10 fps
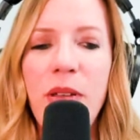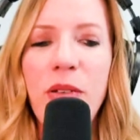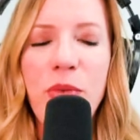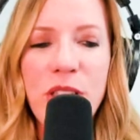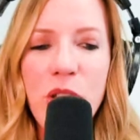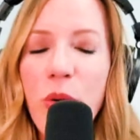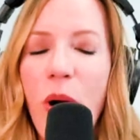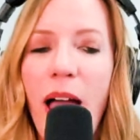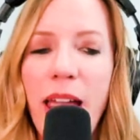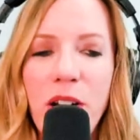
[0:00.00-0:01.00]
was a new
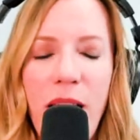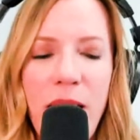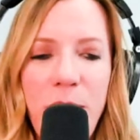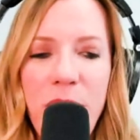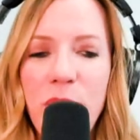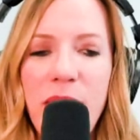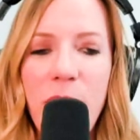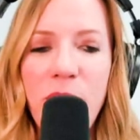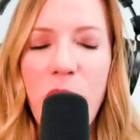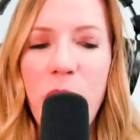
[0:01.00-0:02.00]
hire, had been with
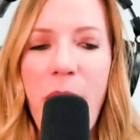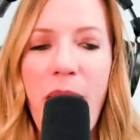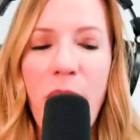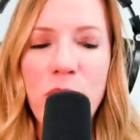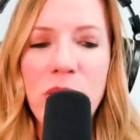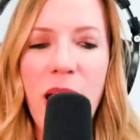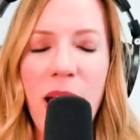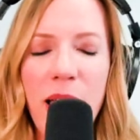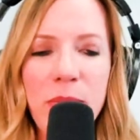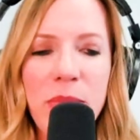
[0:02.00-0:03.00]
them for about
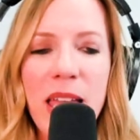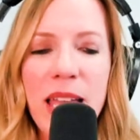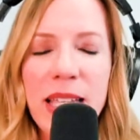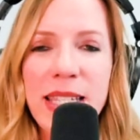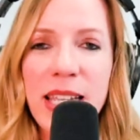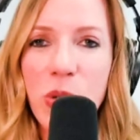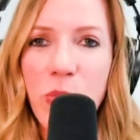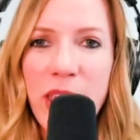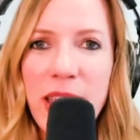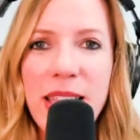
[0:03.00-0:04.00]
6
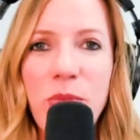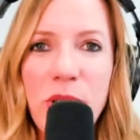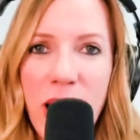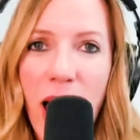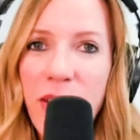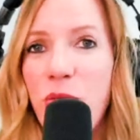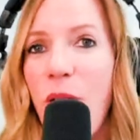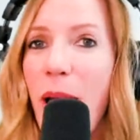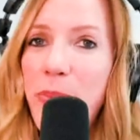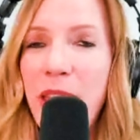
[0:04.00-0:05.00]
weeks, and was kind of
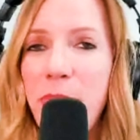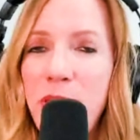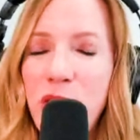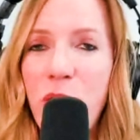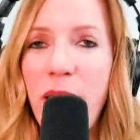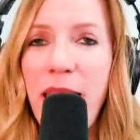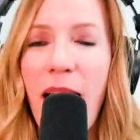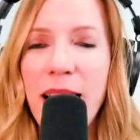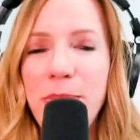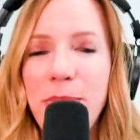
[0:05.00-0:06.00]
wrapping up the training
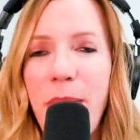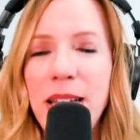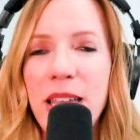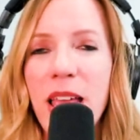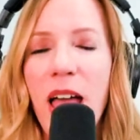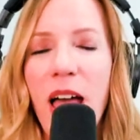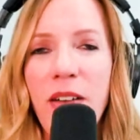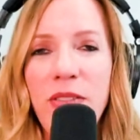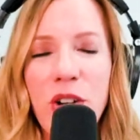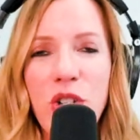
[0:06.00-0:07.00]
aspect of
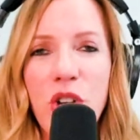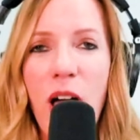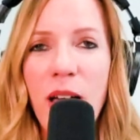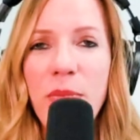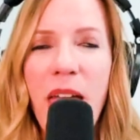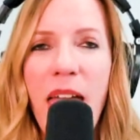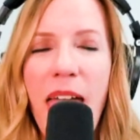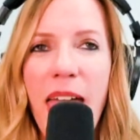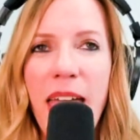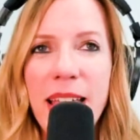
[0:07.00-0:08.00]
their job.
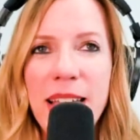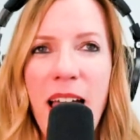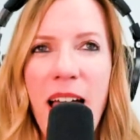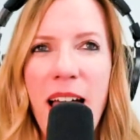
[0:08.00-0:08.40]
And